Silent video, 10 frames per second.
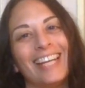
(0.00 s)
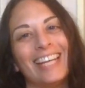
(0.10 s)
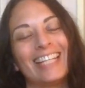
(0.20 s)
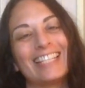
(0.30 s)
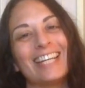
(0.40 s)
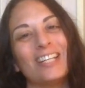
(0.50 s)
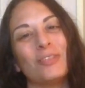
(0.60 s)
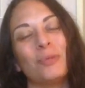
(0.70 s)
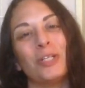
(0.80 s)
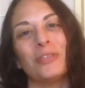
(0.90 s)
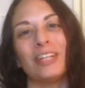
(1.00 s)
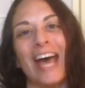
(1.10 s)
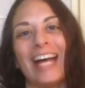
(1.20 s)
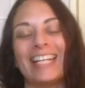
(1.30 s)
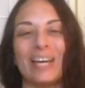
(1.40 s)
it's not as much of an
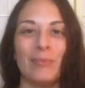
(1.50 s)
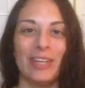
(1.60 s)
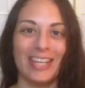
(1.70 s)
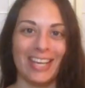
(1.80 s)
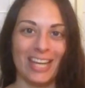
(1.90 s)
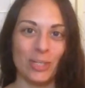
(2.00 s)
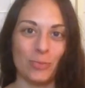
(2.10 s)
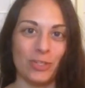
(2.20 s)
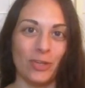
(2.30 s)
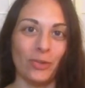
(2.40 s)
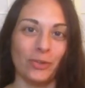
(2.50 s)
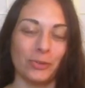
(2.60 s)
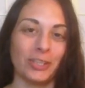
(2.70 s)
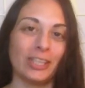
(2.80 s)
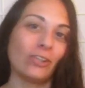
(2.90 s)
academic engagement to
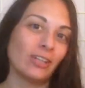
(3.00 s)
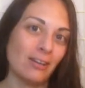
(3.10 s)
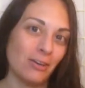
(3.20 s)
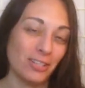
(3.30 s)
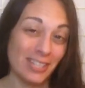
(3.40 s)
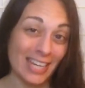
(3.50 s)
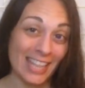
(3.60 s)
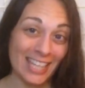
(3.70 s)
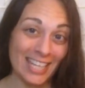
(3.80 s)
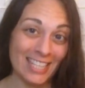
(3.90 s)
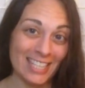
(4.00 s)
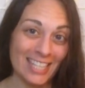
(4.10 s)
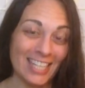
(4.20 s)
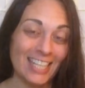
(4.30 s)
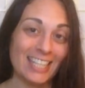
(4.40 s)
really learn and understand these.
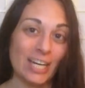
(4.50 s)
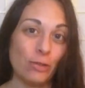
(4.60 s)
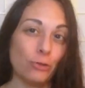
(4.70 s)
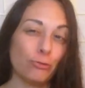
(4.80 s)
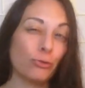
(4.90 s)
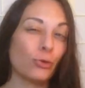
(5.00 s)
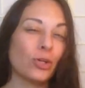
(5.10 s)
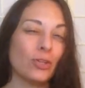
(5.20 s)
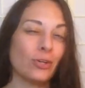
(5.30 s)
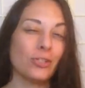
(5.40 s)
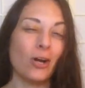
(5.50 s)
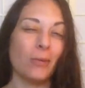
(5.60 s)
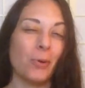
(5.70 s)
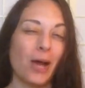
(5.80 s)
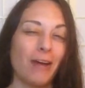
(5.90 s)
The other 4 that I'll talk
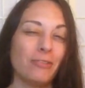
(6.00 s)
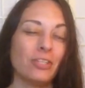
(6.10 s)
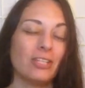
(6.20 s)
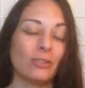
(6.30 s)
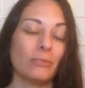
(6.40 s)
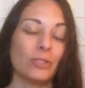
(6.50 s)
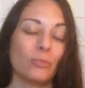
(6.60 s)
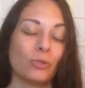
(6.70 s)
about after these are much more